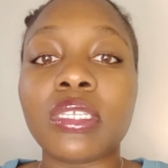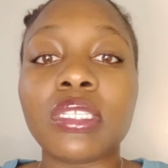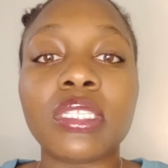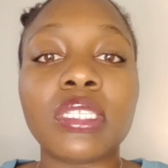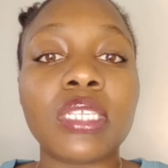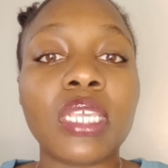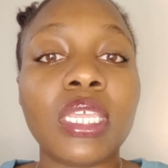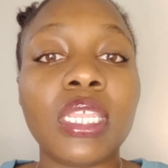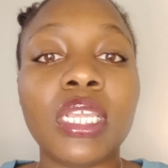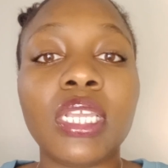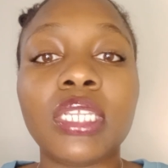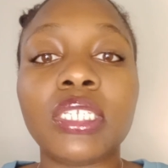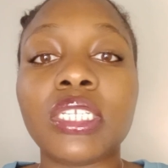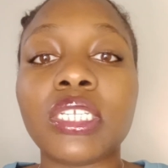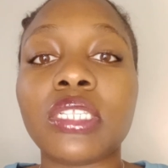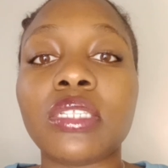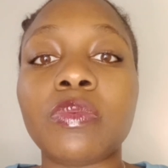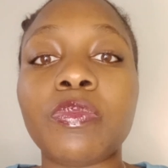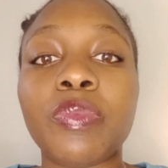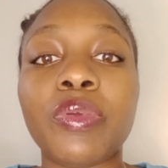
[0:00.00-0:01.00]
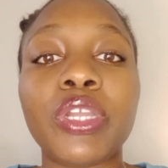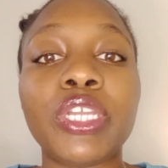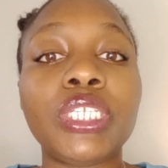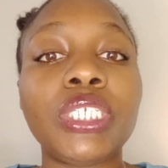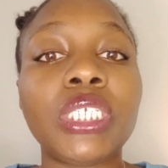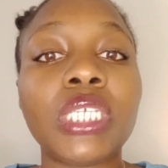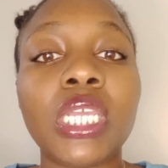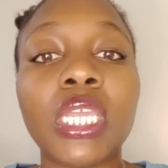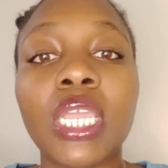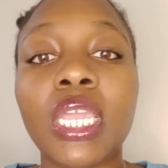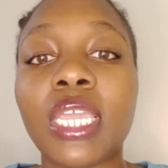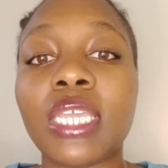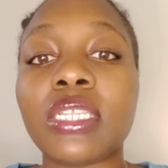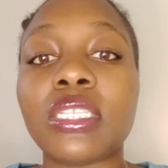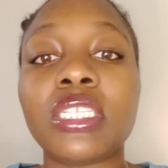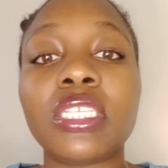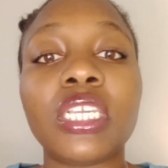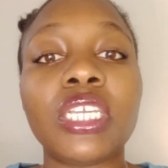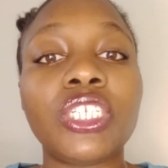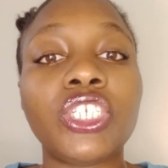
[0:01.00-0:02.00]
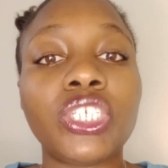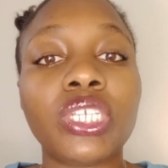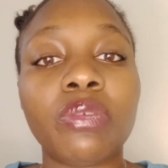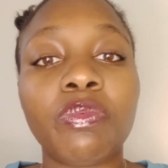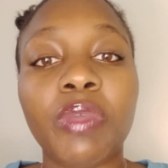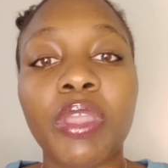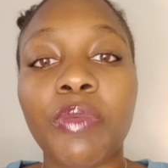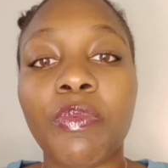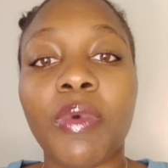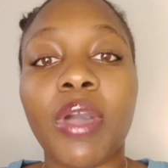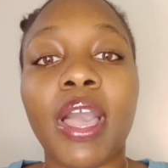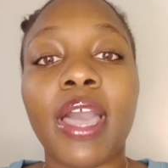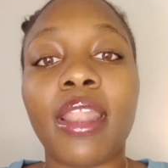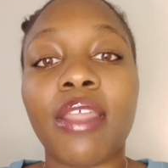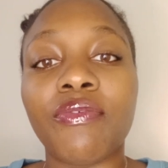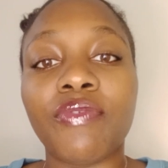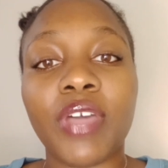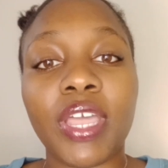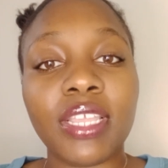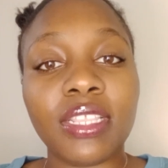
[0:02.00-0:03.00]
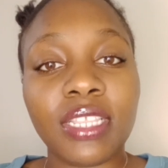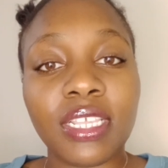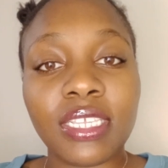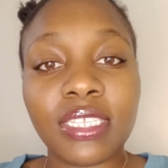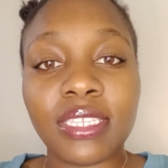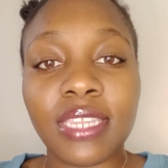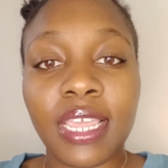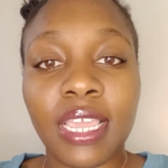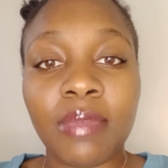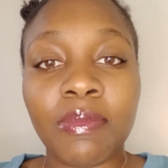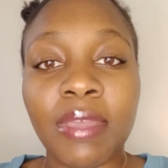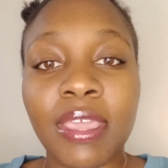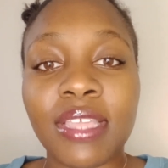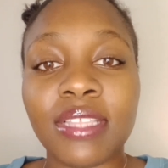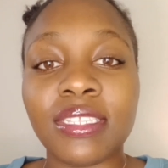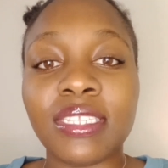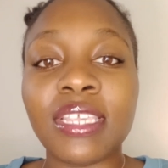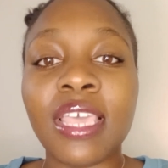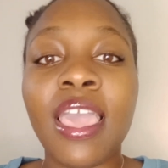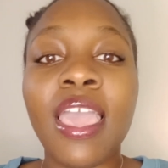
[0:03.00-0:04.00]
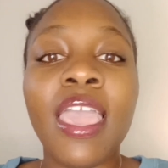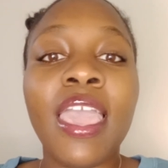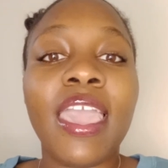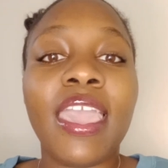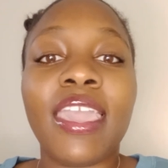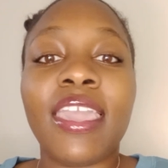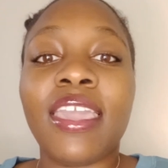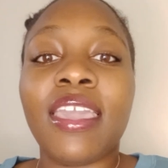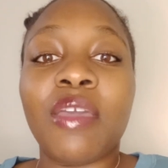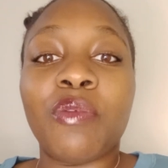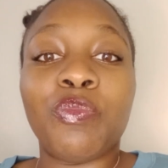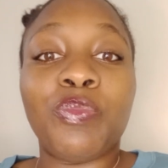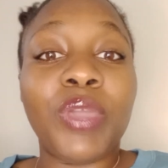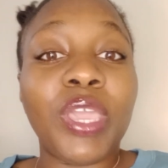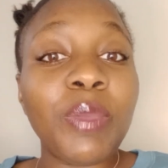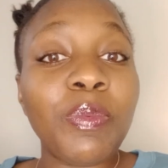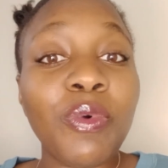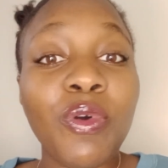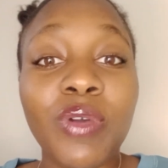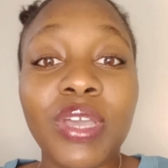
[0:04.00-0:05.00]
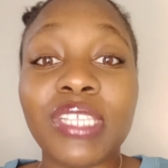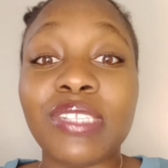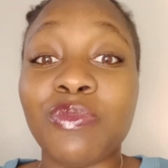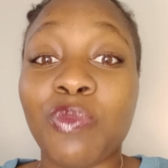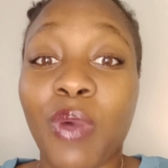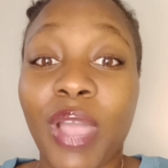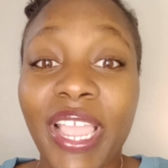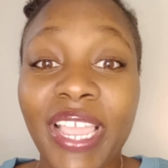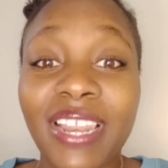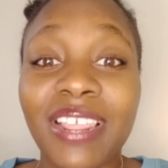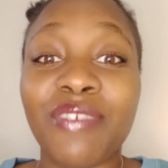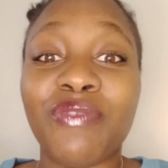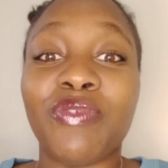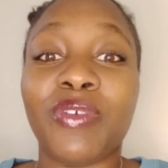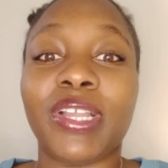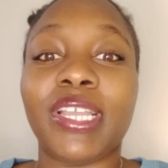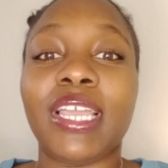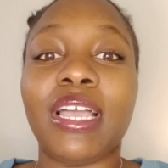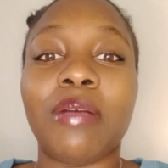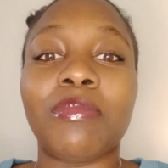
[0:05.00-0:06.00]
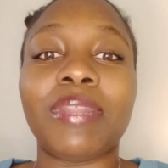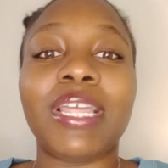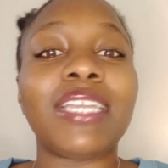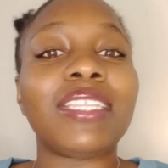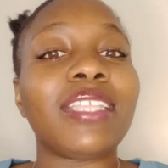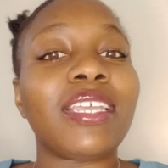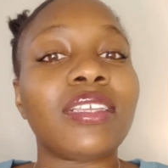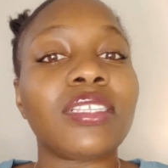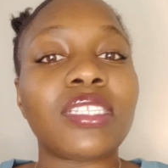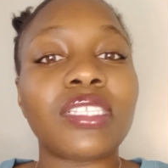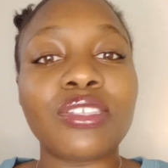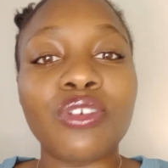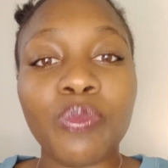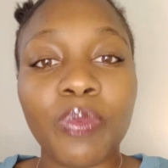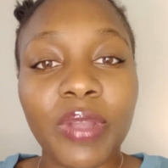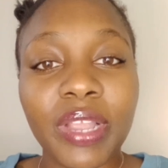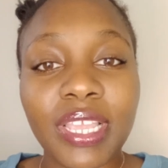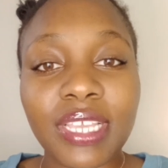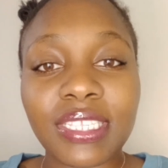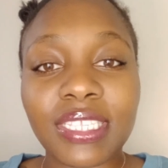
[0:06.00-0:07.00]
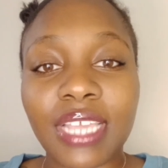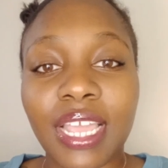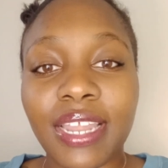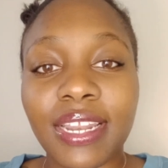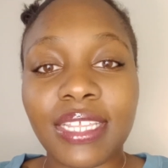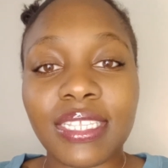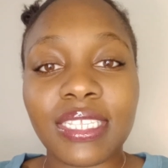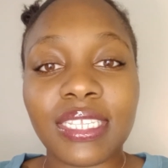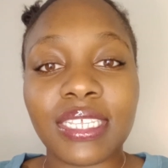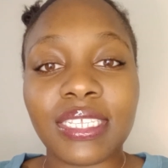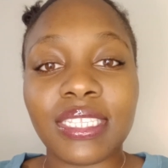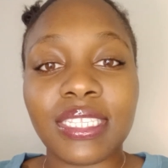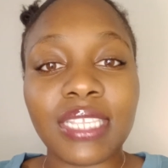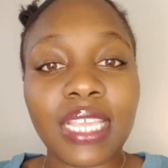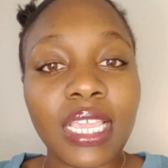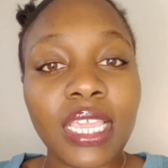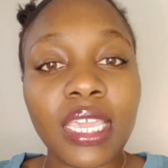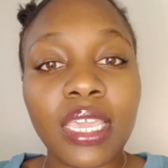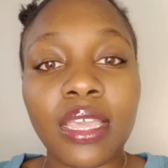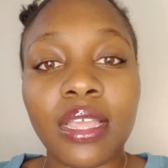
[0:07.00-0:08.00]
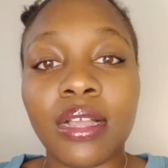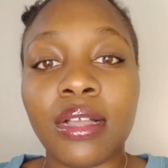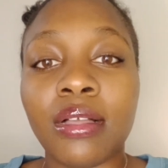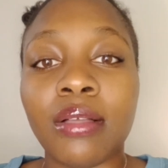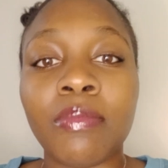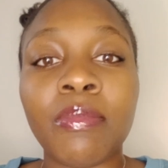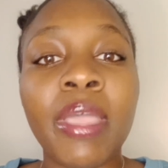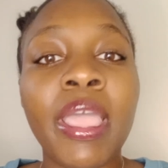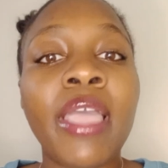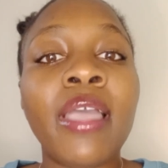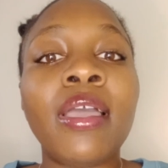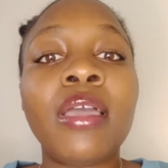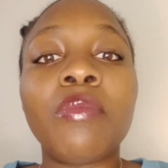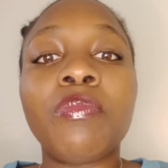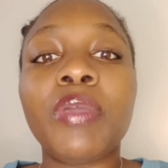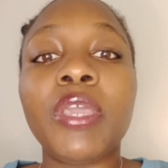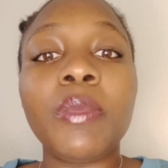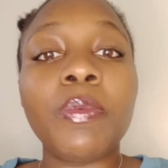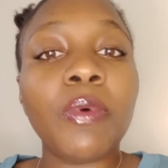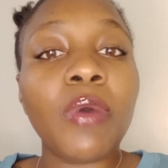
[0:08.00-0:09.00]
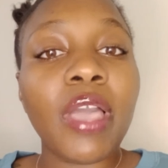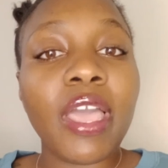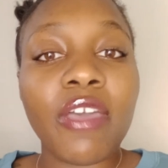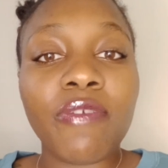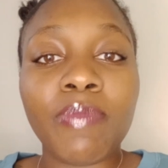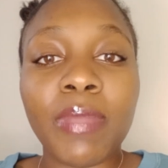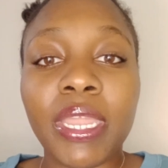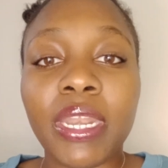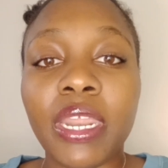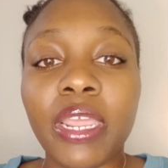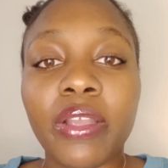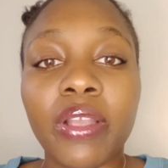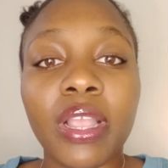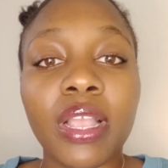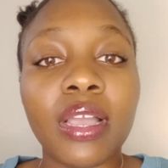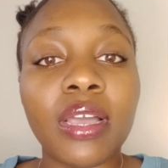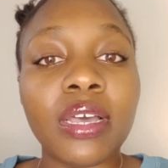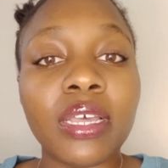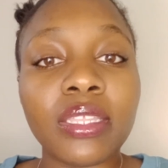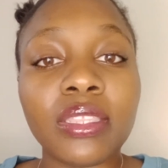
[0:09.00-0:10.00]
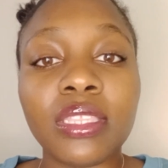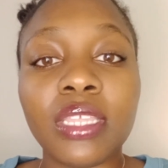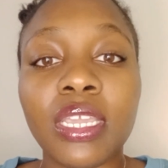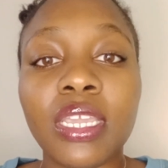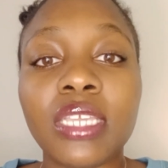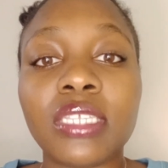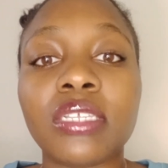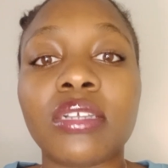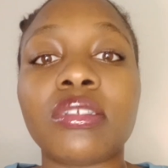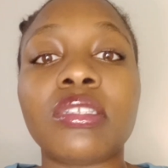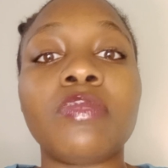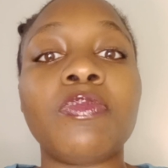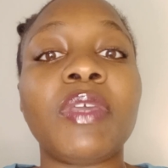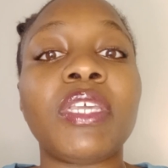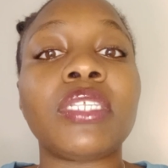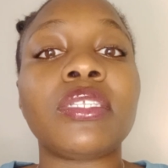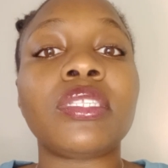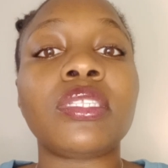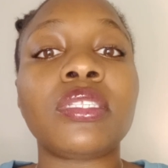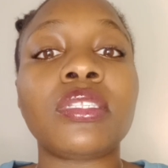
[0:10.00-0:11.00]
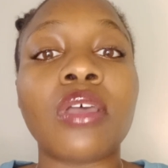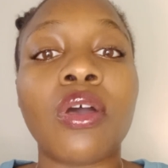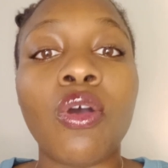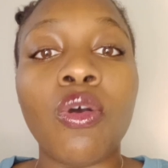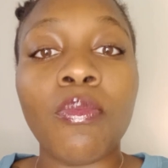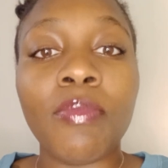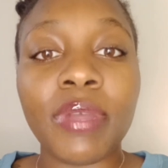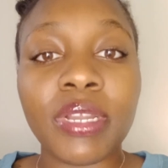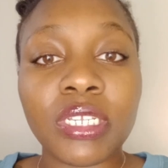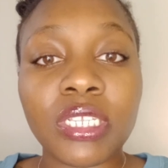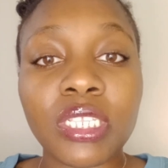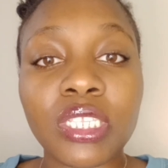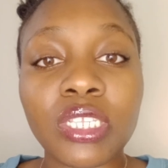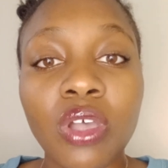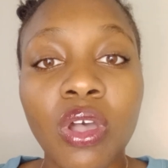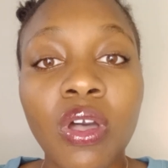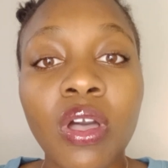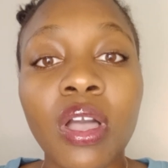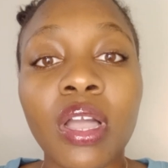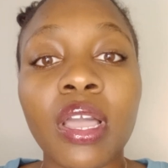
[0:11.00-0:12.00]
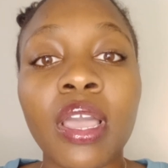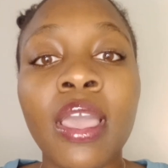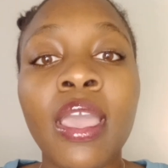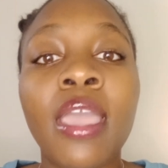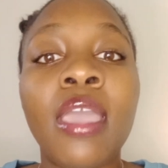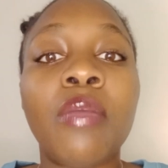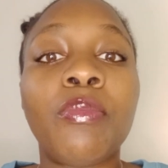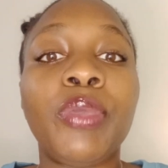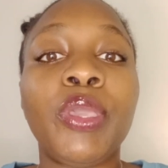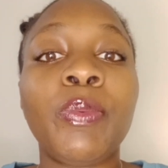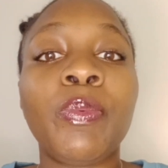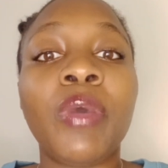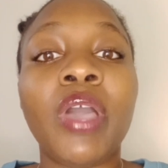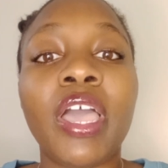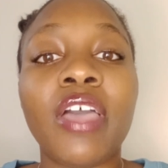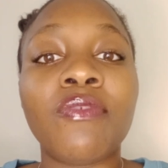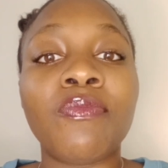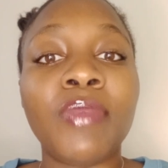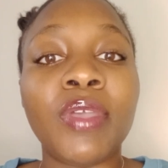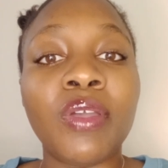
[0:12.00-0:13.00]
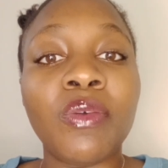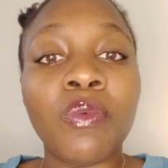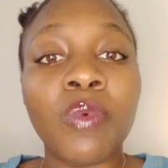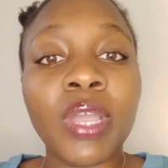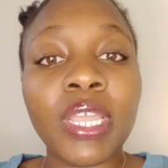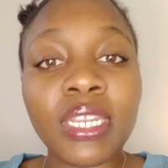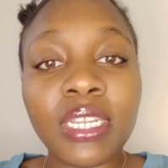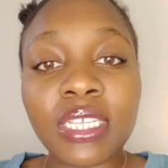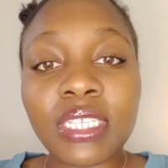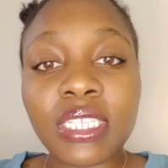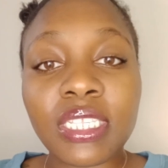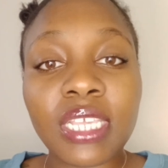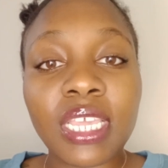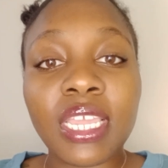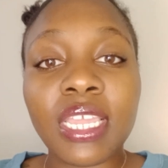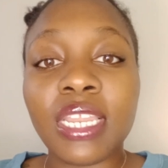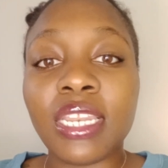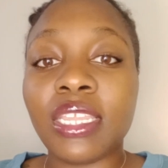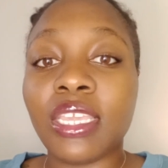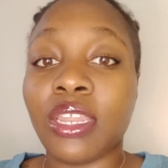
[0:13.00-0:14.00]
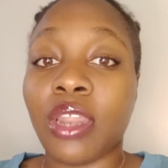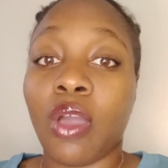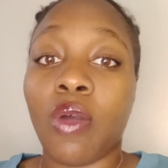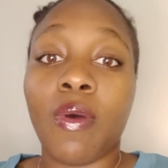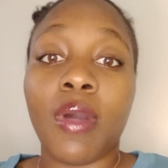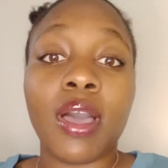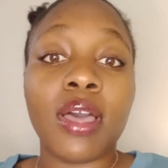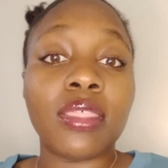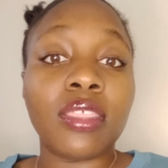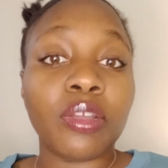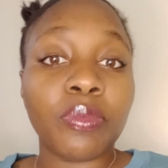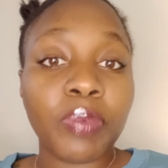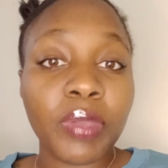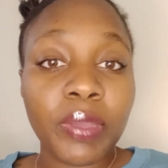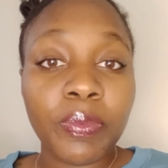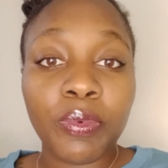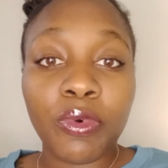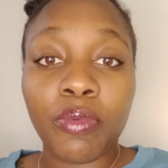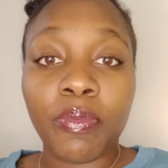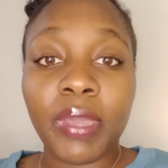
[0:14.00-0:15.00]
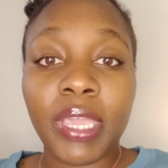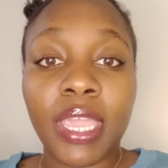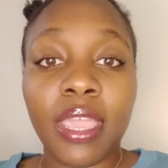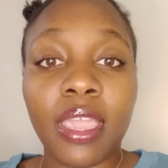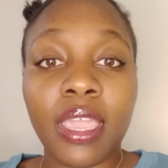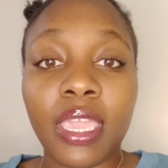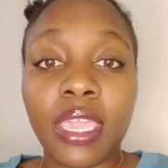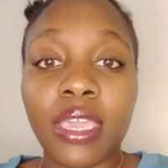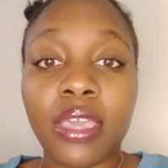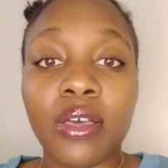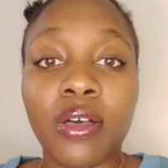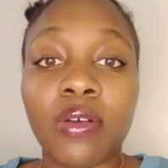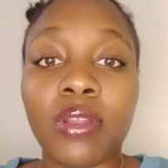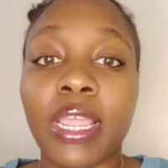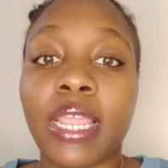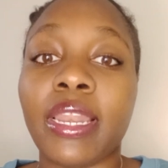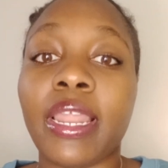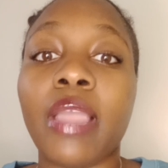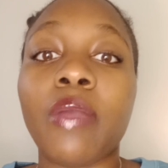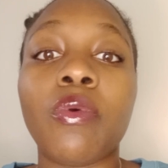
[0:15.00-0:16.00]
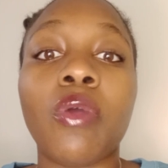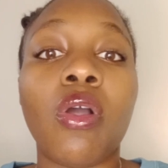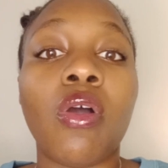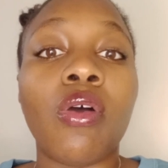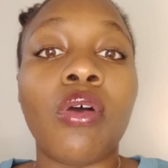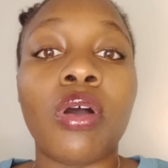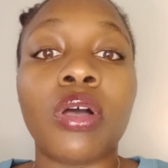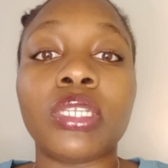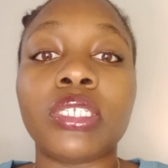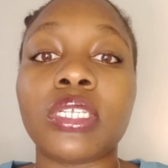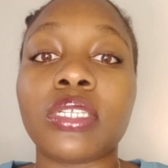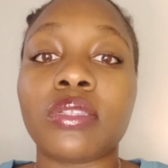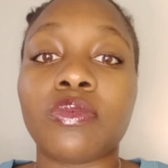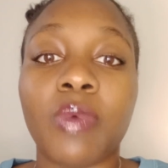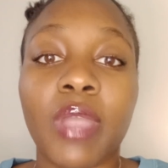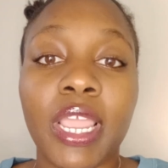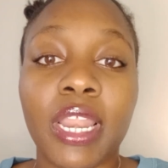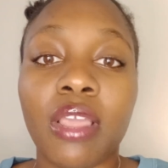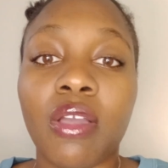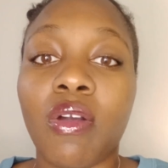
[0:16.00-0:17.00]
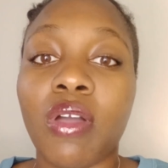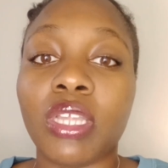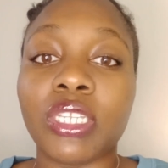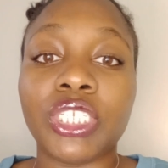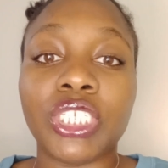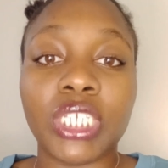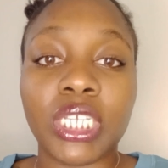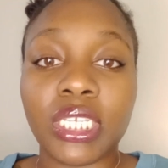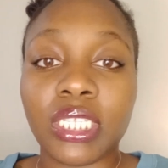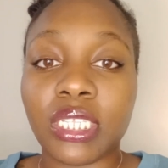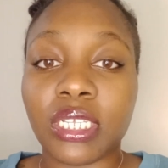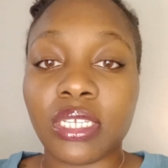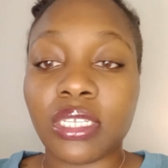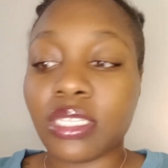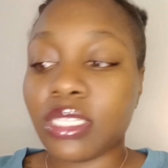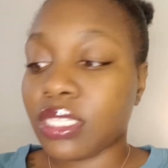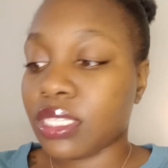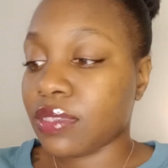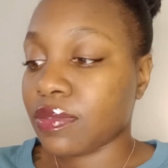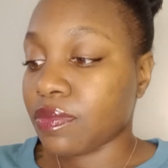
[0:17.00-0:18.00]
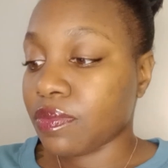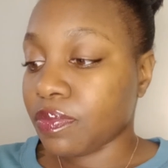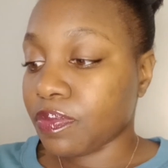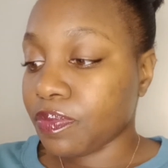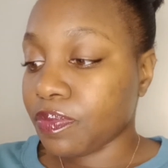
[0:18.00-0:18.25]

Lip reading: the city, just preaching and teaching people how to fight these demons. And people is waiting for him, like they're super excited to see him. People have been hearing good things. There's been so much talk. People have been witnessing, you know, other people being healed, and they were all just waiting on Jesus.